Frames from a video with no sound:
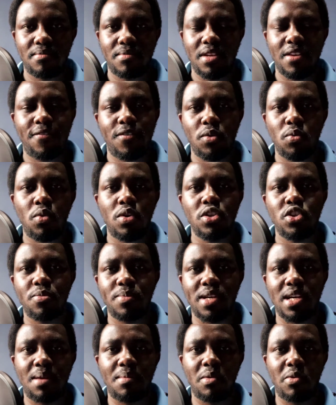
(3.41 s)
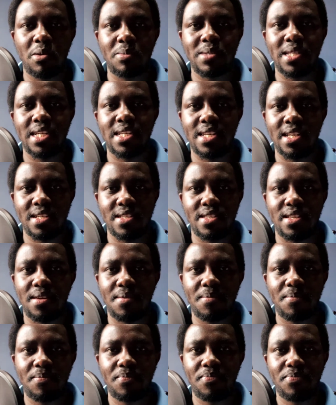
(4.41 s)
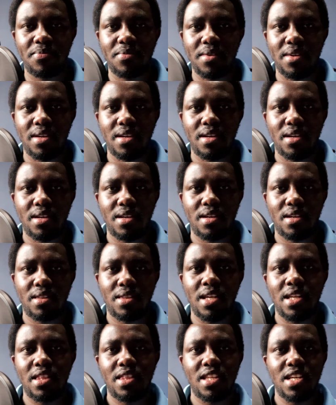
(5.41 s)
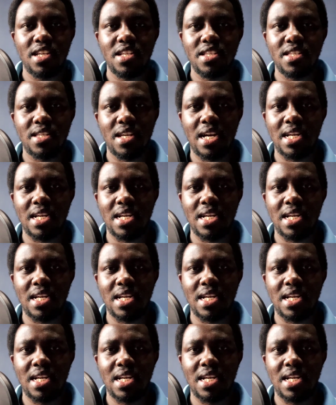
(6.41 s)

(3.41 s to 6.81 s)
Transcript: If you want to become a website tester, then these